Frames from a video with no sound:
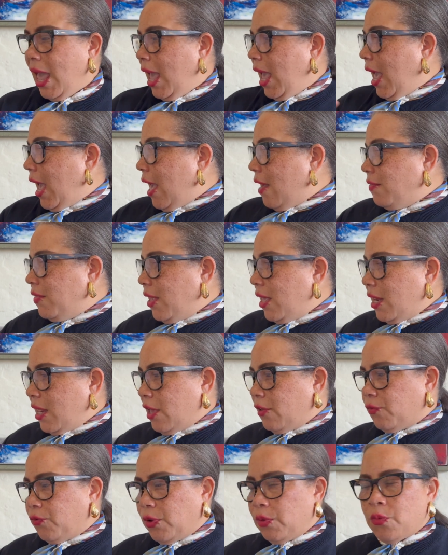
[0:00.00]
And then
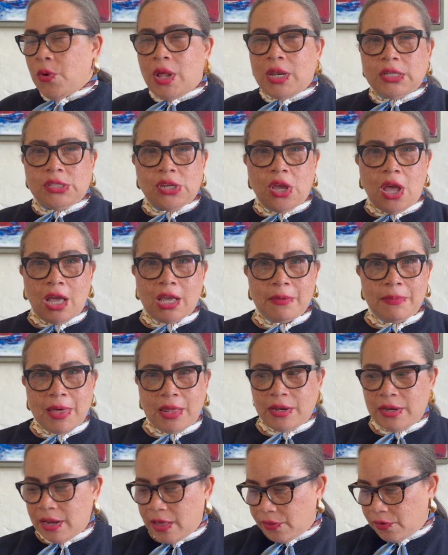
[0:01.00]
if we want to talk about
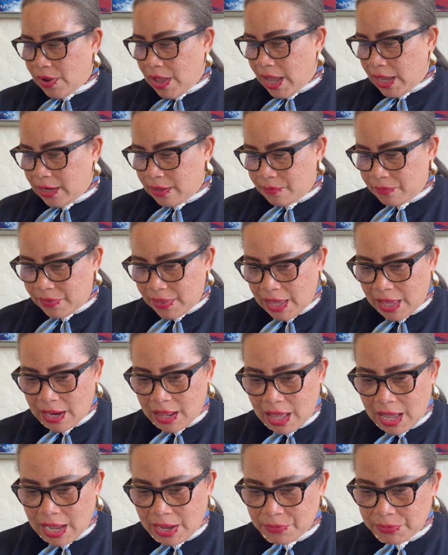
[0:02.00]
another item that
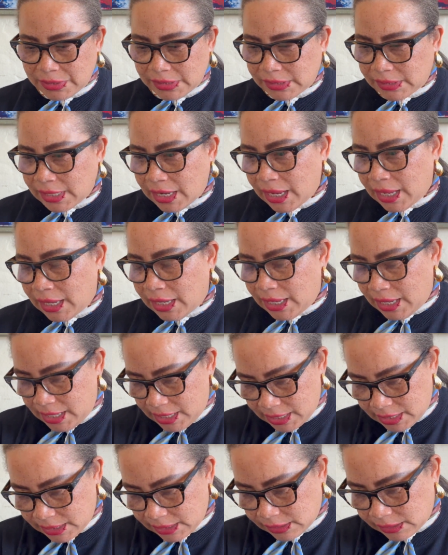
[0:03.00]
I would say
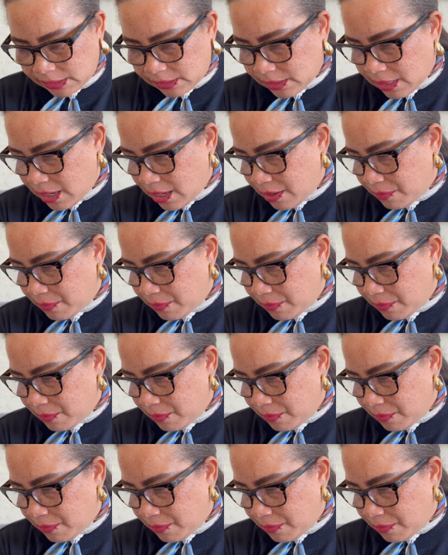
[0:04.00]
is